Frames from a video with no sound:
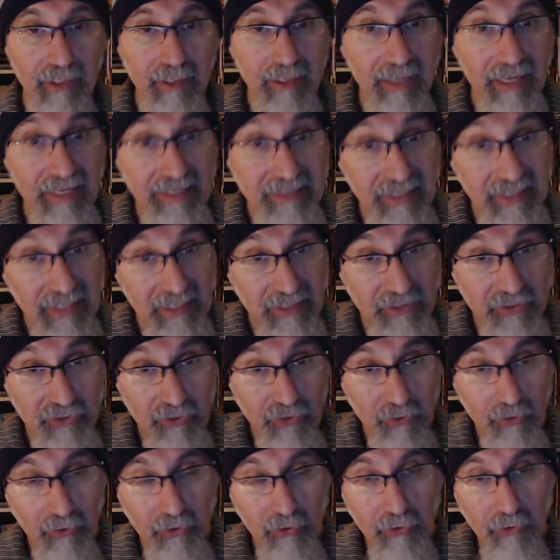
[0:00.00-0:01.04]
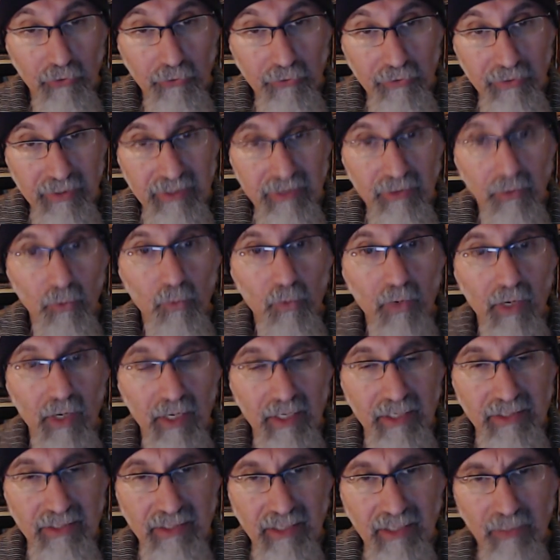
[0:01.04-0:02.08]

And then I started learning the whys.